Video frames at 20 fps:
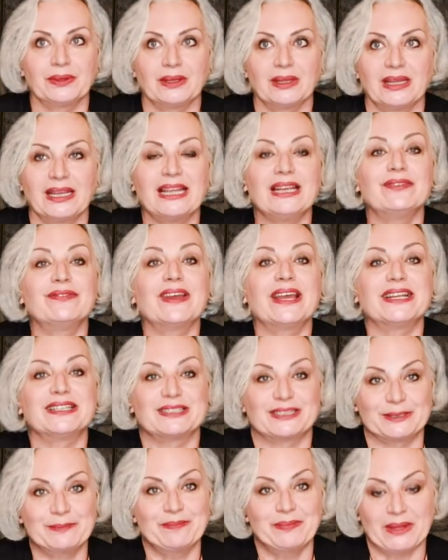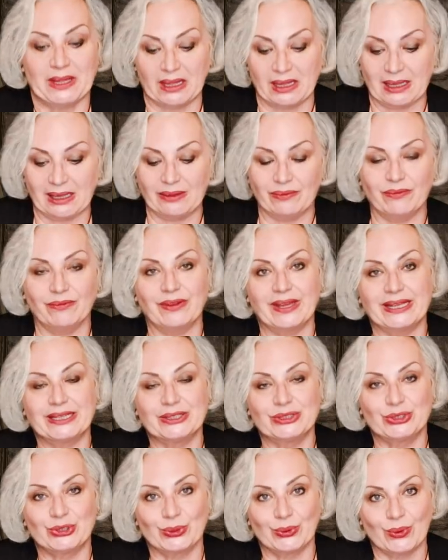invent,
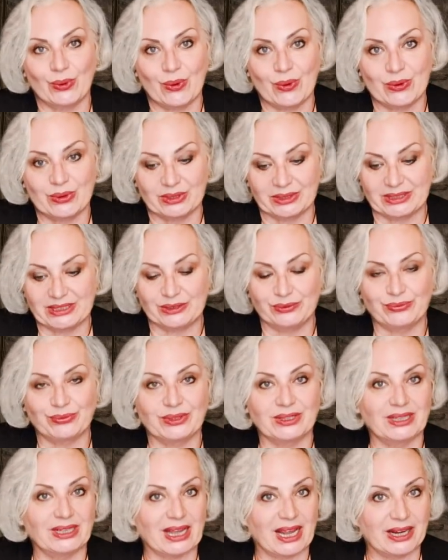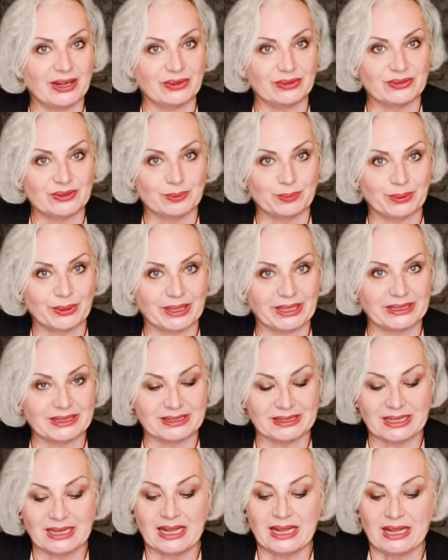invent your own different kind of spreads.